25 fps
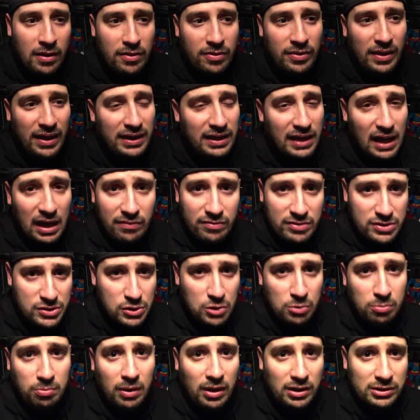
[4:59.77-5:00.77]
they gave us
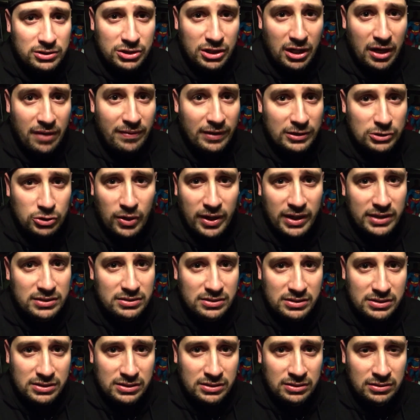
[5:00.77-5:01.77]
too much in the
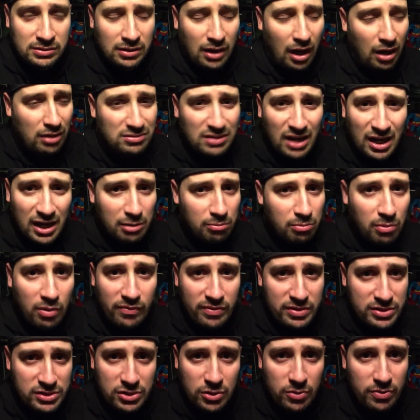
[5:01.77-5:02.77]
trailers. A lot of
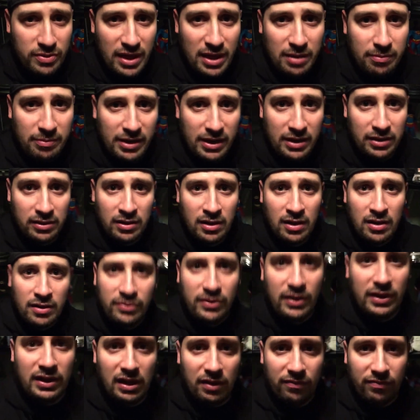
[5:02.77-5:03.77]
movies do that, man.
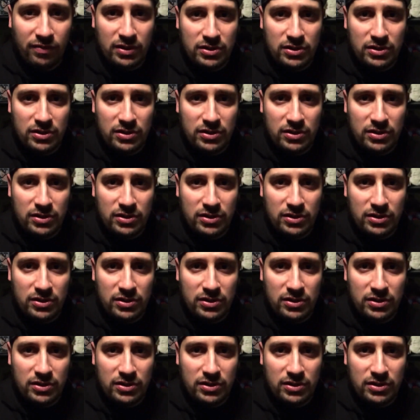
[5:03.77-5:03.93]
They give